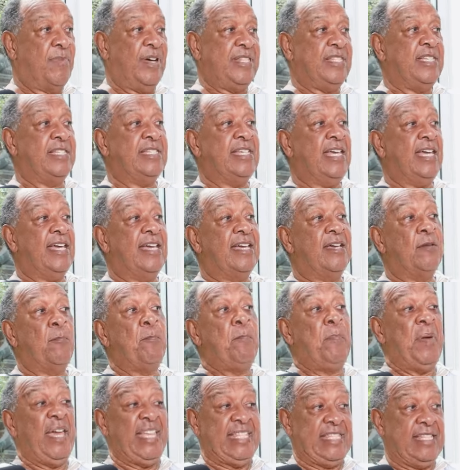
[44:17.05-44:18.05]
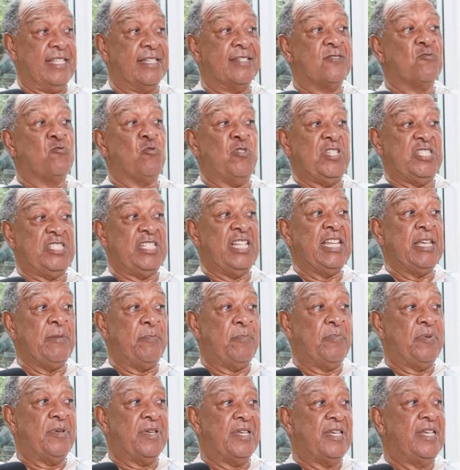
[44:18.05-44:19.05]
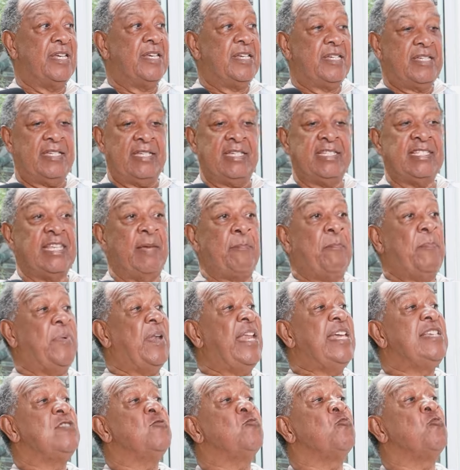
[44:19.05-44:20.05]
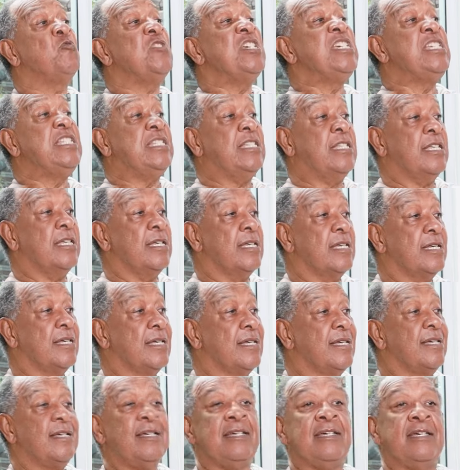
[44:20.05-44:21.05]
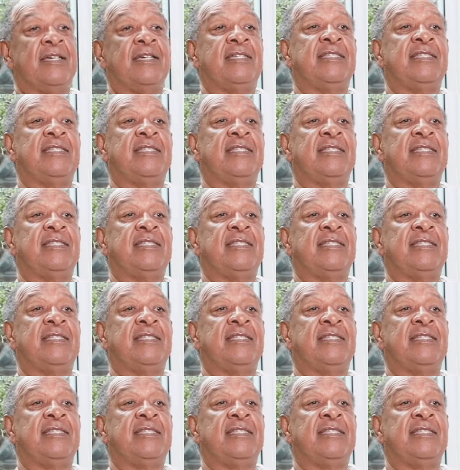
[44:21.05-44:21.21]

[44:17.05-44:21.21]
But in a bed the, to sleep. They are so comfortable. In a plate to eat. Yeah.